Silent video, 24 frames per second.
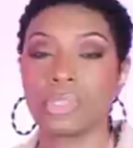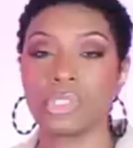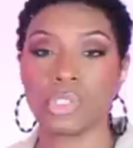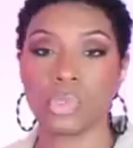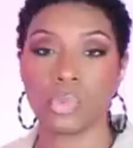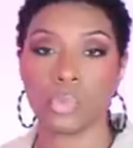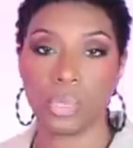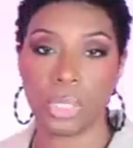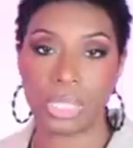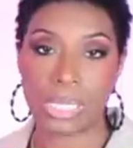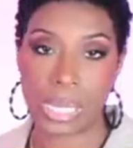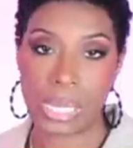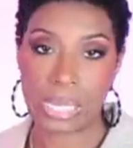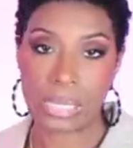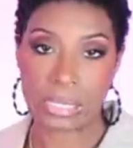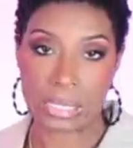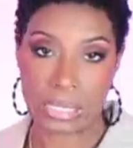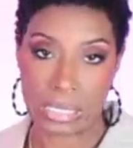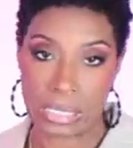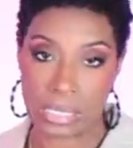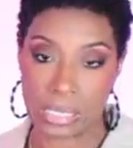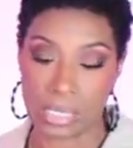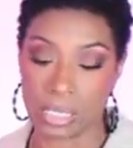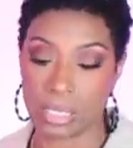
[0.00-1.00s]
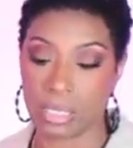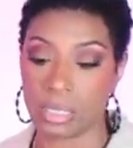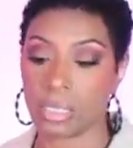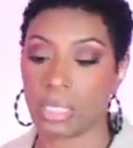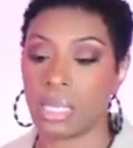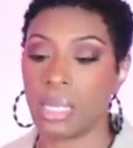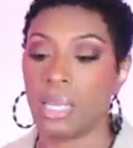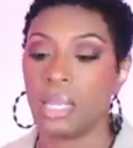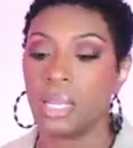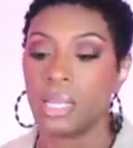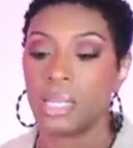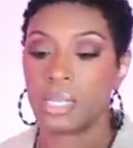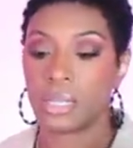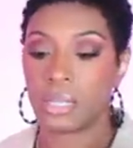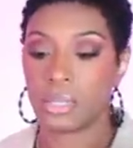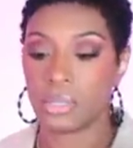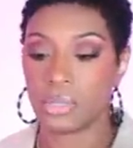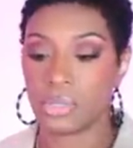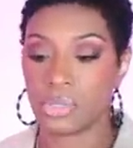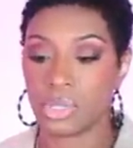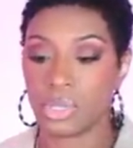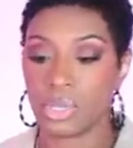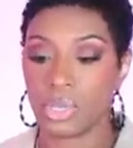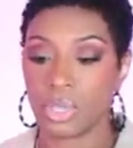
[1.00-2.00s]
So we like these. Now
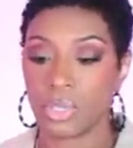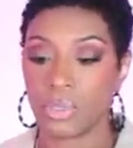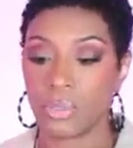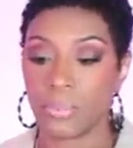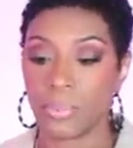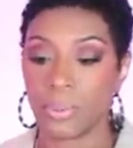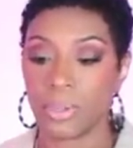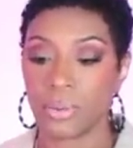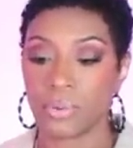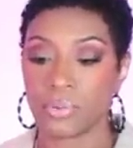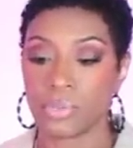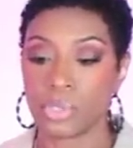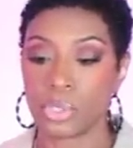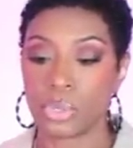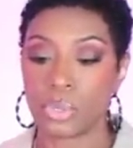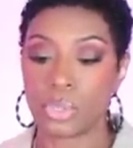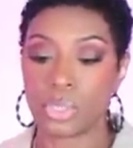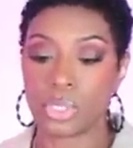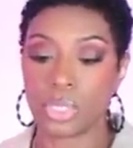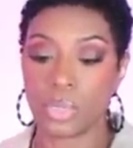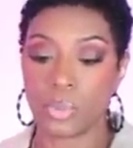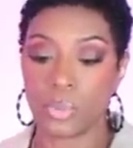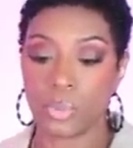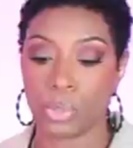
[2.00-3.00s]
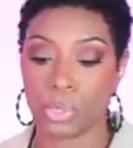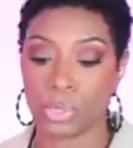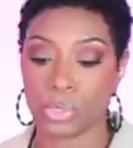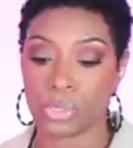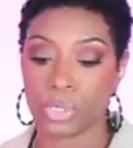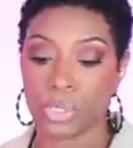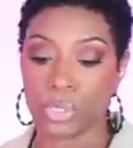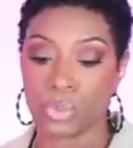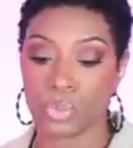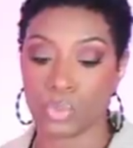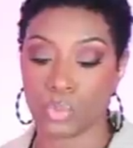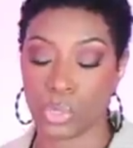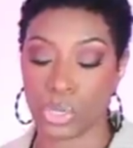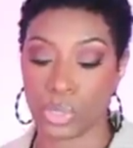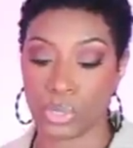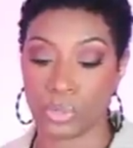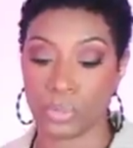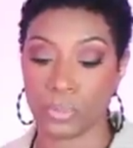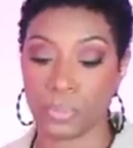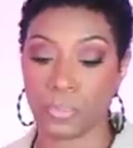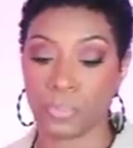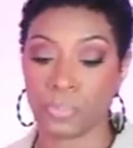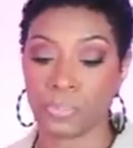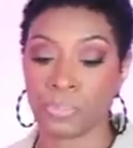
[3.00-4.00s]
there's another pair of shoes that works as
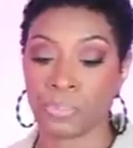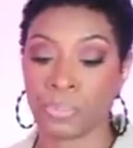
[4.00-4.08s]
well.